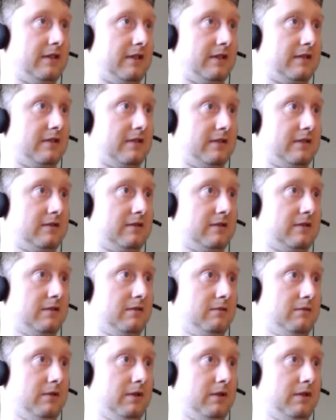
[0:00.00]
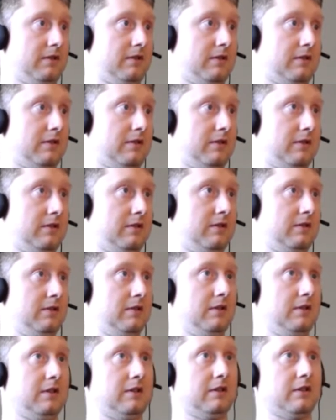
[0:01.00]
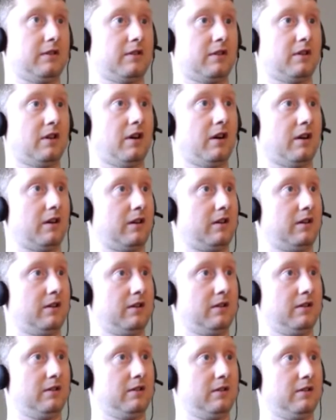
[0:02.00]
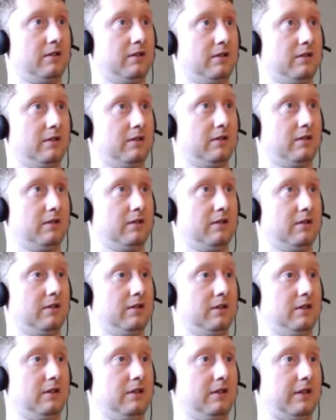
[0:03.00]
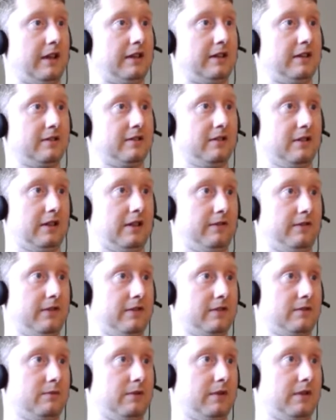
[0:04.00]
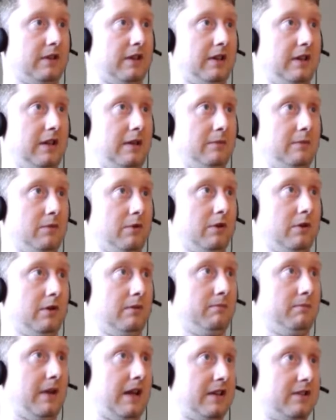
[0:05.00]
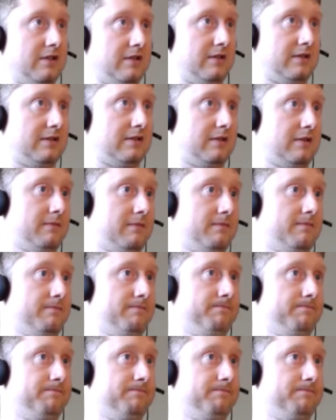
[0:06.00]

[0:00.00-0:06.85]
the 6s with another card. And that doesn't leave us with any more matches.